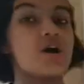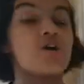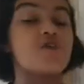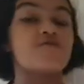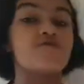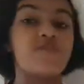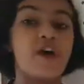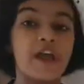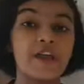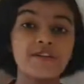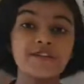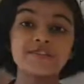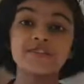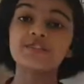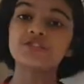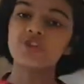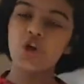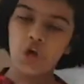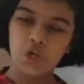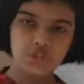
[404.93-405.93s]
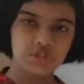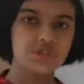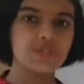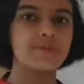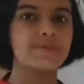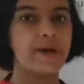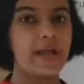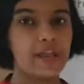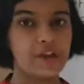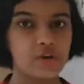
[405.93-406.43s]
Virus is also
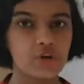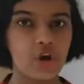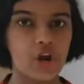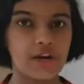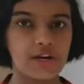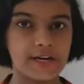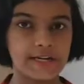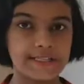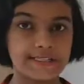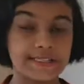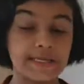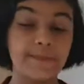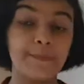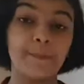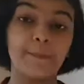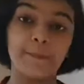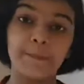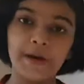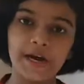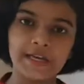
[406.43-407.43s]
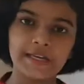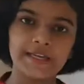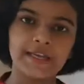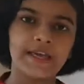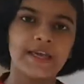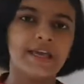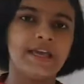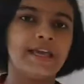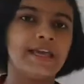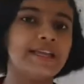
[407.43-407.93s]
a microorganism, but
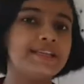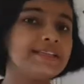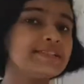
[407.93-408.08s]
it